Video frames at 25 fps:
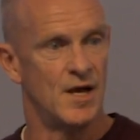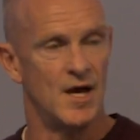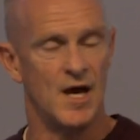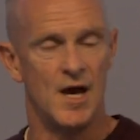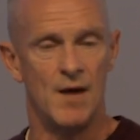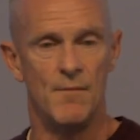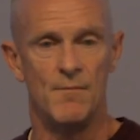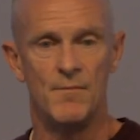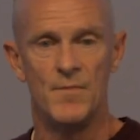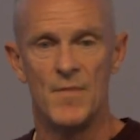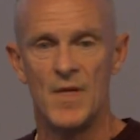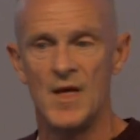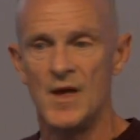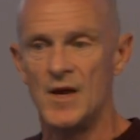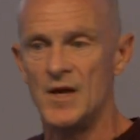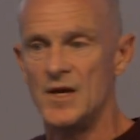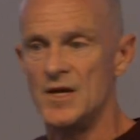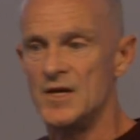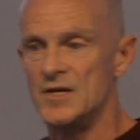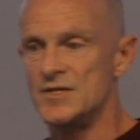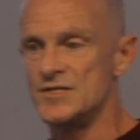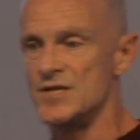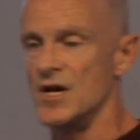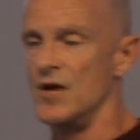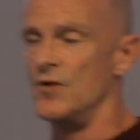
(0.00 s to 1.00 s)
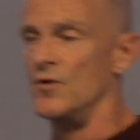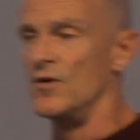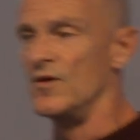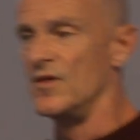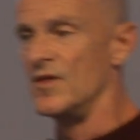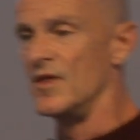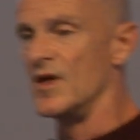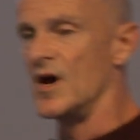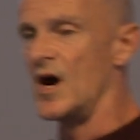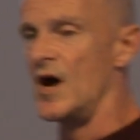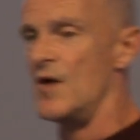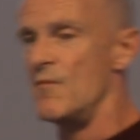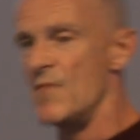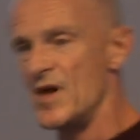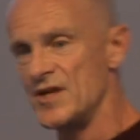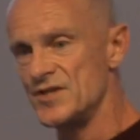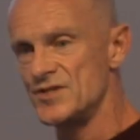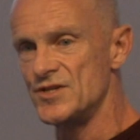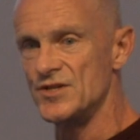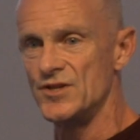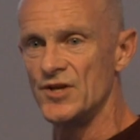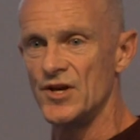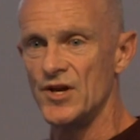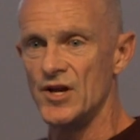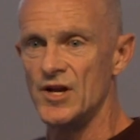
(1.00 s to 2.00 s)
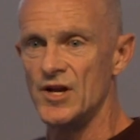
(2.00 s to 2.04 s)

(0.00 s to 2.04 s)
Um, so I mentioned